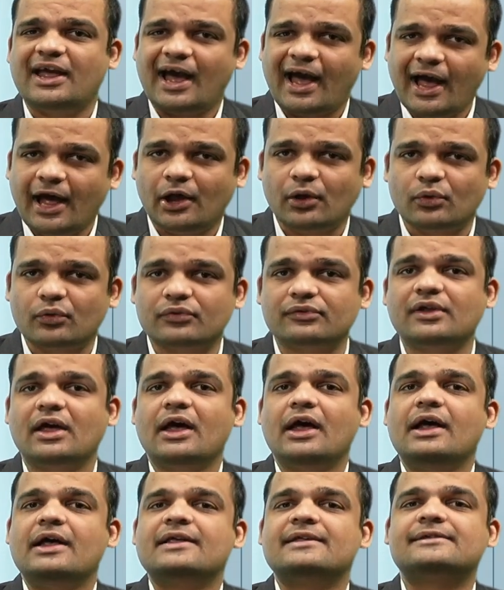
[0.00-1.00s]
house
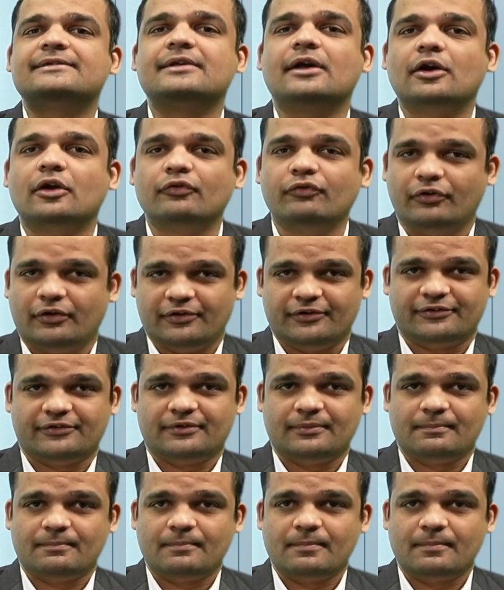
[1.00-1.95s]
servers,